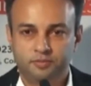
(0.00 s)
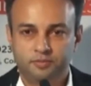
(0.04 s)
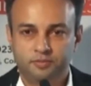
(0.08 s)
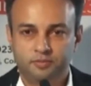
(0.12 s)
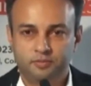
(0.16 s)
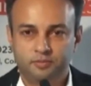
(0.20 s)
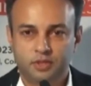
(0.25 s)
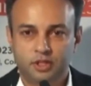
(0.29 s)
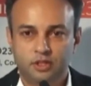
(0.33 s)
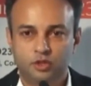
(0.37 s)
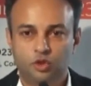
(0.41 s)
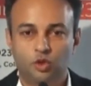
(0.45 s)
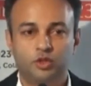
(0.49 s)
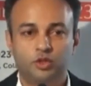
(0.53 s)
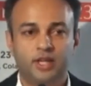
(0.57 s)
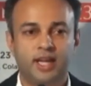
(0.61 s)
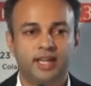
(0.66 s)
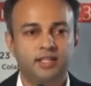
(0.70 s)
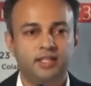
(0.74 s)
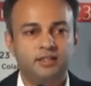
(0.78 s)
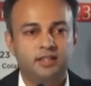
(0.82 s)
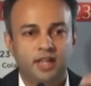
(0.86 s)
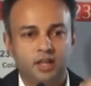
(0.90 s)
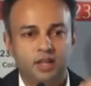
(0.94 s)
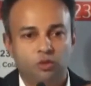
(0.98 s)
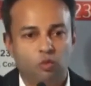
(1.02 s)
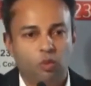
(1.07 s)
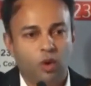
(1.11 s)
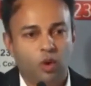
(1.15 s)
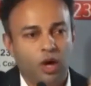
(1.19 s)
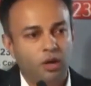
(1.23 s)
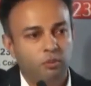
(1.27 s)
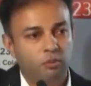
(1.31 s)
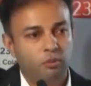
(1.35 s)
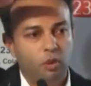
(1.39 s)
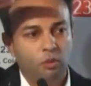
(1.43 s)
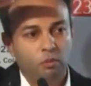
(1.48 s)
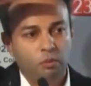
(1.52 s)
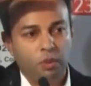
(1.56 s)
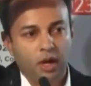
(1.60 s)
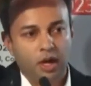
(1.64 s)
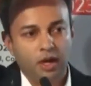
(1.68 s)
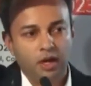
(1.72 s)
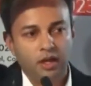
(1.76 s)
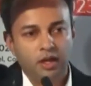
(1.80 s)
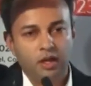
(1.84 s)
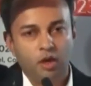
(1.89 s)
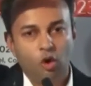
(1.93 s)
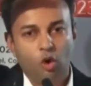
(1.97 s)
So that is like one
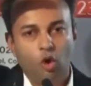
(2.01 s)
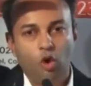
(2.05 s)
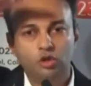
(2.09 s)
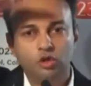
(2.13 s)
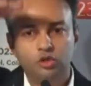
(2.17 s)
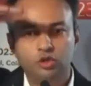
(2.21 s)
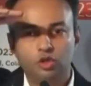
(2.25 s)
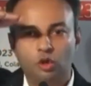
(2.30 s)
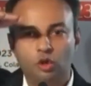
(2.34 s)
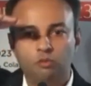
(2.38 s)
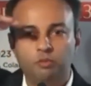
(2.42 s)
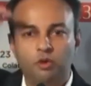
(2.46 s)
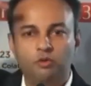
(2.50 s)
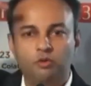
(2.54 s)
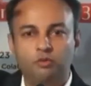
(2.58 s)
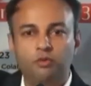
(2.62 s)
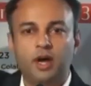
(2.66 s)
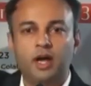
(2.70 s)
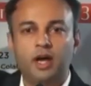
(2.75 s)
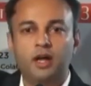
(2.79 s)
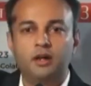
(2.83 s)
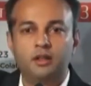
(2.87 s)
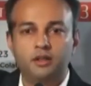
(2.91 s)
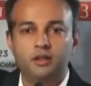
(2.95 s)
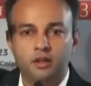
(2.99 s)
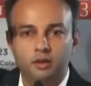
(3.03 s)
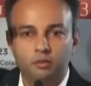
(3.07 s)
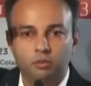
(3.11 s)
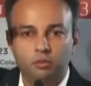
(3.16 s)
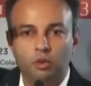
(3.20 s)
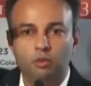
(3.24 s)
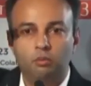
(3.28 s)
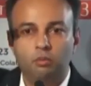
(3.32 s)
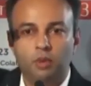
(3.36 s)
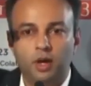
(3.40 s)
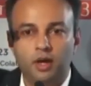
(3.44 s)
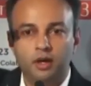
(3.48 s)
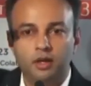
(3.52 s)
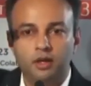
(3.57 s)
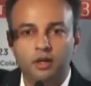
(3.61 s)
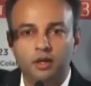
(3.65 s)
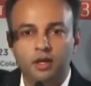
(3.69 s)
Mumbai on top of another Mumbai.